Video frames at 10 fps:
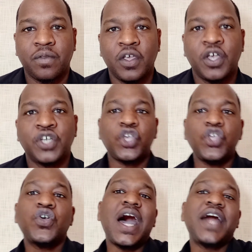So
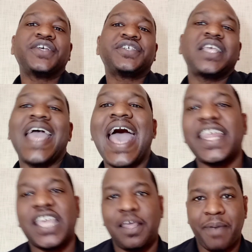you can understand how
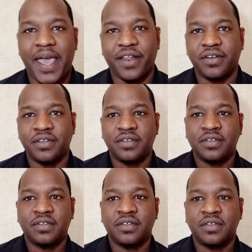to get better.
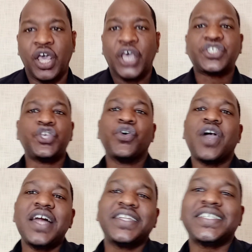So you can
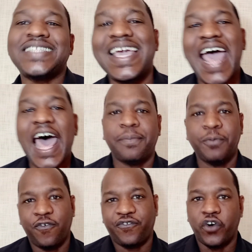understand how
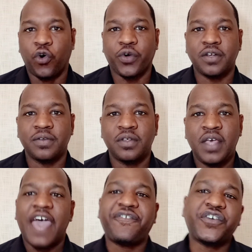to move forward.
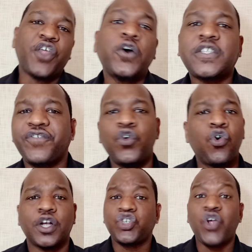And for those of you
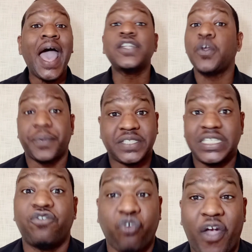who are trying to
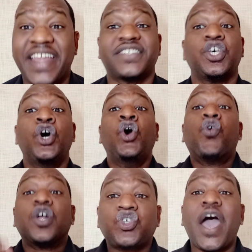perceive greatness,
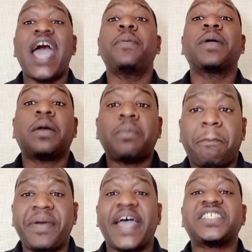who are trying to become
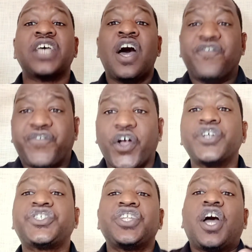the best
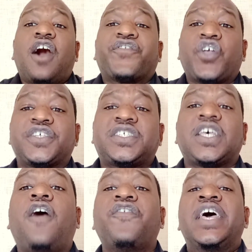version of
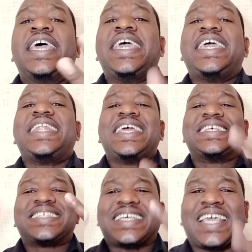yourself, it
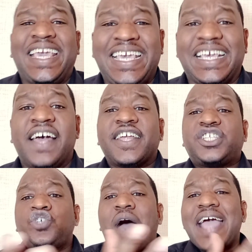is key
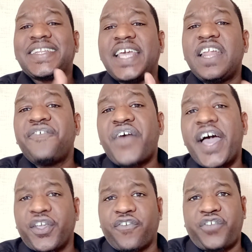that you
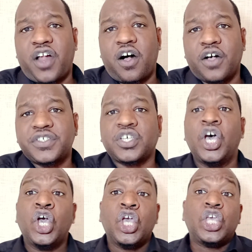identify your flaws